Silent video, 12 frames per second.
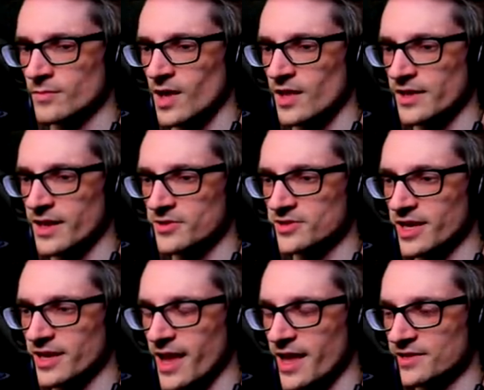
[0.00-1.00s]
I like how it's
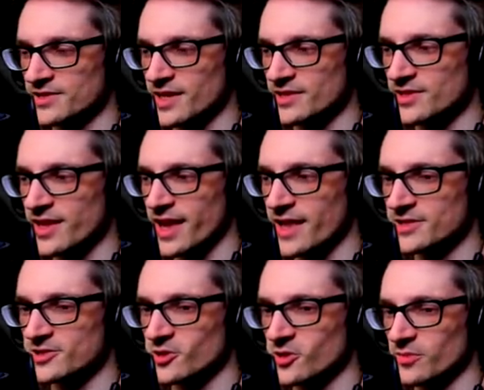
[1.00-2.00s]
like S says
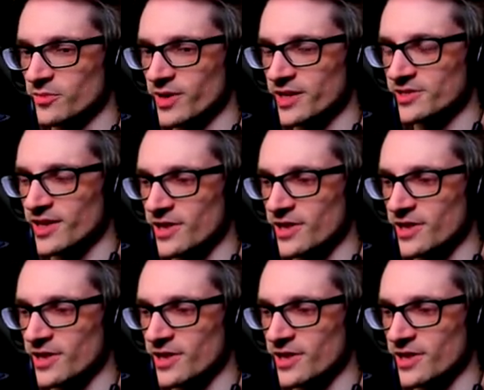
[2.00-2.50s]
cancel when it's